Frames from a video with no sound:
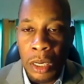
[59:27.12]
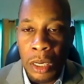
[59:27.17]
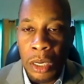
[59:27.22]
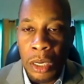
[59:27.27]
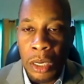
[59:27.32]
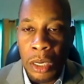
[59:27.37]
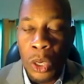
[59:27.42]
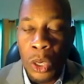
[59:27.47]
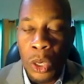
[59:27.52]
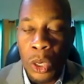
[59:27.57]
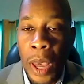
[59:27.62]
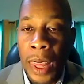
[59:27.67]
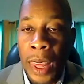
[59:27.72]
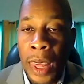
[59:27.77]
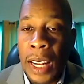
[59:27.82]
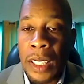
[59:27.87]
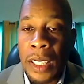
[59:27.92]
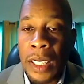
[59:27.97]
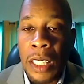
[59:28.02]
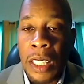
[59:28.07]
So, whether
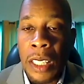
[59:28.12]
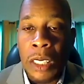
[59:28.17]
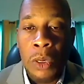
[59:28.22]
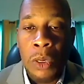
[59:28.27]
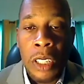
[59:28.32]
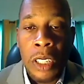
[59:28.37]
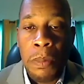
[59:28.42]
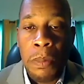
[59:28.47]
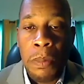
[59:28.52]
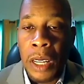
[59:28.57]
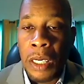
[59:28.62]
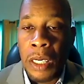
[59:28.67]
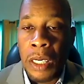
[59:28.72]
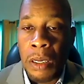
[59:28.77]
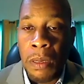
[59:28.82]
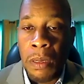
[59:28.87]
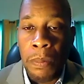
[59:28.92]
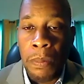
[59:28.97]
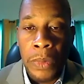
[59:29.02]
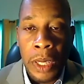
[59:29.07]
that is with respect
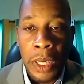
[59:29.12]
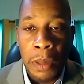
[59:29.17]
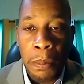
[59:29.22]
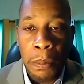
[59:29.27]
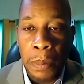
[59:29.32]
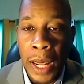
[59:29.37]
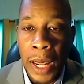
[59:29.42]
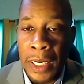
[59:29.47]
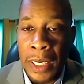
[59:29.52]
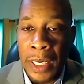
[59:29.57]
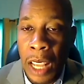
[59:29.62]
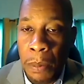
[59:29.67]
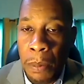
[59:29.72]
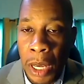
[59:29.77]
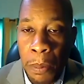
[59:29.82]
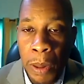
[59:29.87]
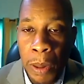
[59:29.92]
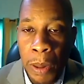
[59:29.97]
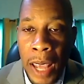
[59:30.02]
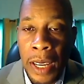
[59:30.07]
to
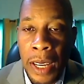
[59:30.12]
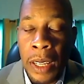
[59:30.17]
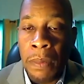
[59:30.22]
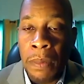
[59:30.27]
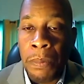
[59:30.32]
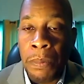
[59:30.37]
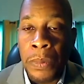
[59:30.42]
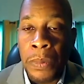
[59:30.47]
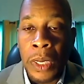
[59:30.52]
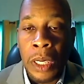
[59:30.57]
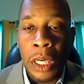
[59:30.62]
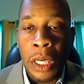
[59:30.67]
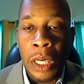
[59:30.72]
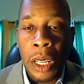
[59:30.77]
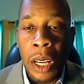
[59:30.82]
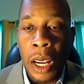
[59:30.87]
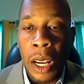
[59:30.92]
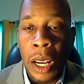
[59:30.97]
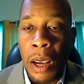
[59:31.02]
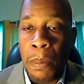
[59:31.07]
pandemic planning,
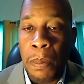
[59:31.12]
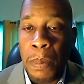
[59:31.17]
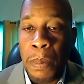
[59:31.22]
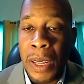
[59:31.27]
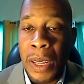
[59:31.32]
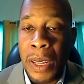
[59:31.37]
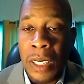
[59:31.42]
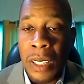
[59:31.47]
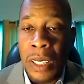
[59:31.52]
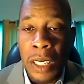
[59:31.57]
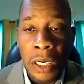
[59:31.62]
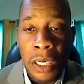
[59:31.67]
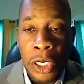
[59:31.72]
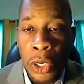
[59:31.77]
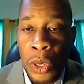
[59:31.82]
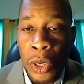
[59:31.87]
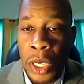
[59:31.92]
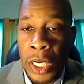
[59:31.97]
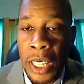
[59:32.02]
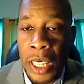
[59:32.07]
uh, business
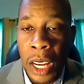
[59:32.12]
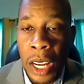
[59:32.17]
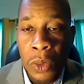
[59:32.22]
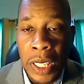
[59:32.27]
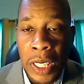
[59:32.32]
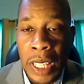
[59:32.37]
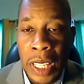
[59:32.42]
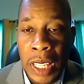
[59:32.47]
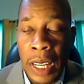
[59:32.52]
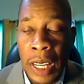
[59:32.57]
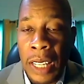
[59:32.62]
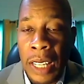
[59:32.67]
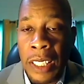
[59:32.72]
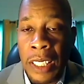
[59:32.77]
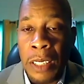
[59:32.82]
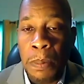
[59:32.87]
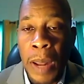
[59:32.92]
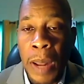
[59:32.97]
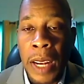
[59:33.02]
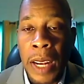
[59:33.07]
continuity and
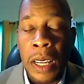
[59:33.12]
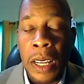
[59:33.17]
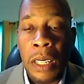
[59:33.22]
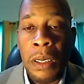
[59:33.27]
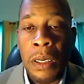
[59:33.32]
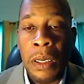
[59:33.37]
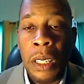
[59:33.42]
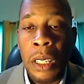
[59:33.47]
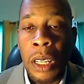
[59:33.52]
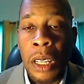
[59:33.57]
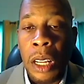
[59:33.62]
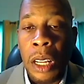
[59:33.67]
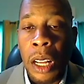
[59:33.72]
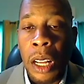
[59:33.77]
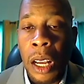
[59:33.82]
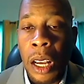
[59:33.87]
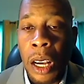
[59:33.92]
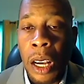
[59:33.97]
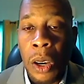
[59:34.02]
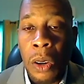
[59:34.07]
resilience planning,
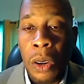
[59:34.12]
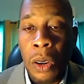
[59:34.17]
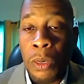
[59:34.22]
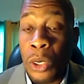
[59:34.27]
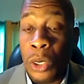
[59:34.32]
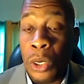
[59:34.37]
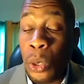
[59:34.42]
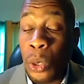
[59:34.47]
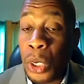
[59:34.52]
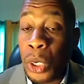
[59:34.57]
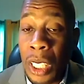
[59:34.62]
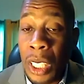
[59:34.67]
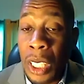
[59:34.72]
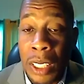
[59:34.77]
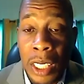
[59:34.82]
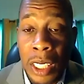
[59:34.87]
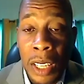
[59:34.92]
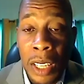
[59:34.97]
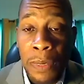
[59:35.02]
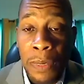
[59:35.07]
uh, social
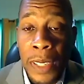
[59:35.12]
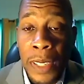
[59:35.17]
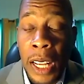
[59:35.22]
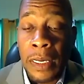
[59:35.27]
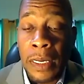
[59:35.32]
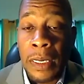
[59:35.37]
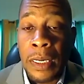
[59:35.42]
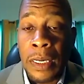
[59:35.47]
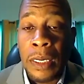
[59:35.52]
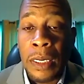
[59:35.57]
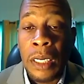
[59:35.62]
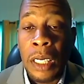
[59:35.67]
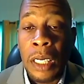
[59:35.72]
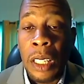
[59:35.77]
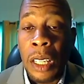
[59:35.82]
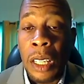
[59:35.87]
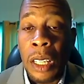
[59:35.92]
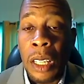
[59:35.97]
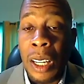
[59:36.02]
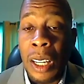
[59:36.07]
safety nets,
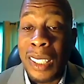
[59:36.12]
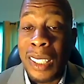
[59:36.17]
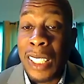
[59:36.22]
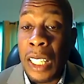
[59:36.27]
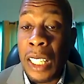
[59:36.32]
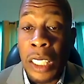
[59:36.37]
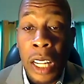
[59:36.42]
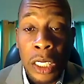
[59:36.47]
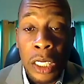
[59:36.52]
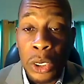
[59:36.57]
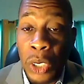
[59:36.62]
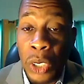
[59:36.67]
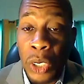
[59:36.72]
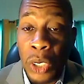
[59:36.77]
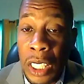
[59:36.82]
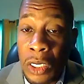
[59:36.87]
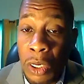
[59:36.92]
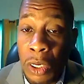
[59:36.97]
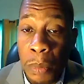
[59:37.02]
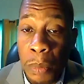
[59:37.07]
digital
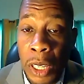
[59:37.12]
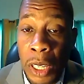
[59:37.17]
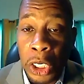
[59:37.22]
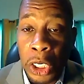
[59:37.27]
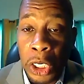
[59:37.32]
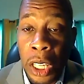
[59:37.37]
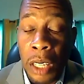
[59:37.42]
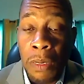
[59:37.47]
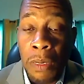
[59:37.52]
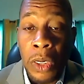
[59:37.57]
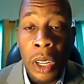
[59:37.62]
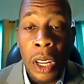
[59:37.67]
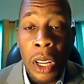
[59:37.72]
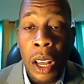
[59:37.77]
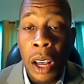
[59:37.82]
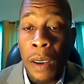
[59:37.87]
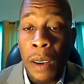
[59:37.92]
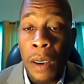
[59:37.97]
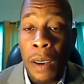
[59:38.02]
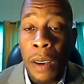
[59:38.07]
transformation,
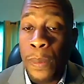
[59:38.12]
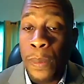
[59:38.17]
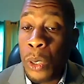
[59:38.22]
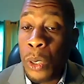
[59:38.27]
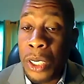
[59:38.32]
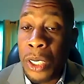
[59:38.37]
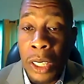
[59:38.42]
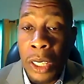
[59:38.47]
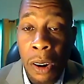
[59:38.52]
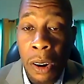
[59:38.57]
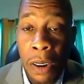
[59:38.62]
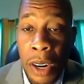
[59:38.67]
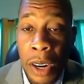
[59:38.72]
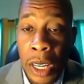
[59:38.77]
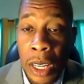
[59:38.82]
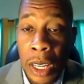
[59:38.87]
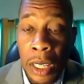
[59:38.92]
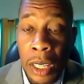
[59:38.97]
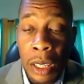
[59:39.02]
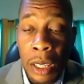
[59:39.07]
food
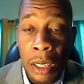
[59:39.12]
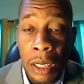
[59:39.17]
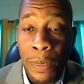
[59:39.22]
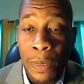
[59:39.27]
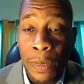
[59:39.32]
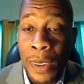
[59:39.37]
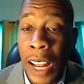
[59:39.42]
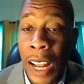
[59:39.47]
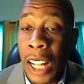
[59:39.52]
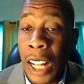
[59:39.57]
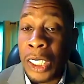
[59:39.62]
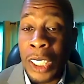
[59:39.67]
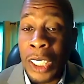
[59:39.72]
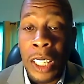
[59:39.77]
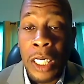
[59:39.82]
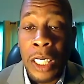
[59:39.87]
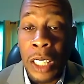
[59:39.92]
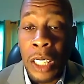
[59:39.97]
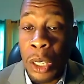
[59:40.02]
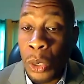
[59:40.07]
security, financial
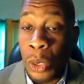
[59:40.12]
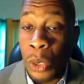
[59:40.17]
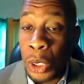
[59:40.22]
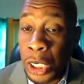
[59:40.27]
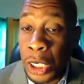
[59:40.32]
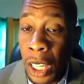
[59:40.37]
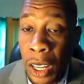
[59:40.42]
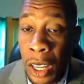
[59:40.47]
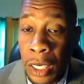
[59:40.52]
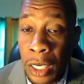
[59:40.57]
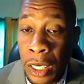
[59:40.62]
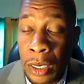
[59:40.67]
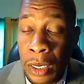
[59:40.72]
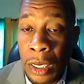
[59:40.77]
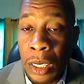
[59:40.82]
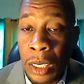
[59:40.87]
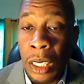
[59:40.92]
inclusion.